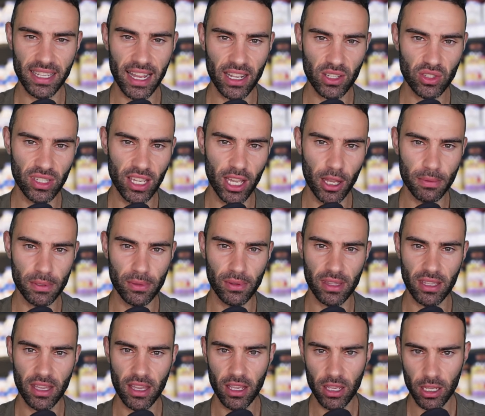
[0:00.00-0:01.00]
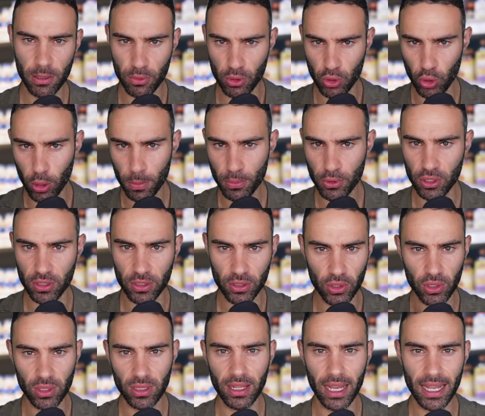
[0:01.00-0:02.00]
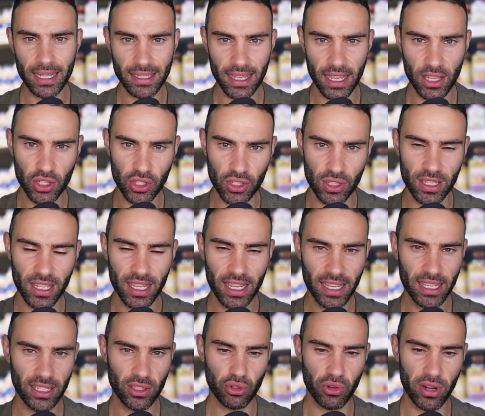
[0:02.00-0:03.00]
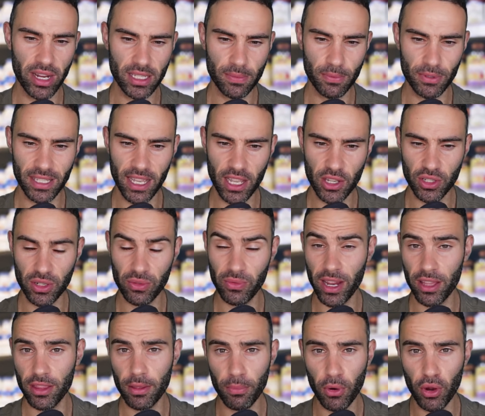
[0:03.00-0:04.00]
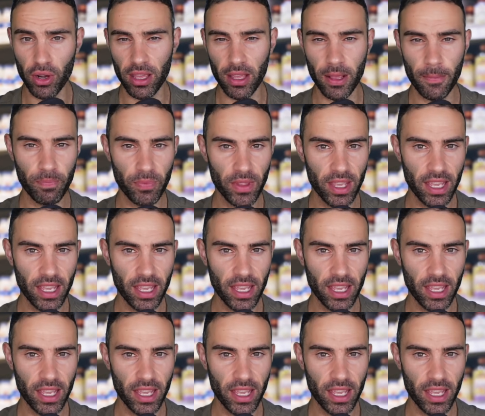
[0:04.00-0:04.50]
It actually helps with absorption, utilization, transportation around the body.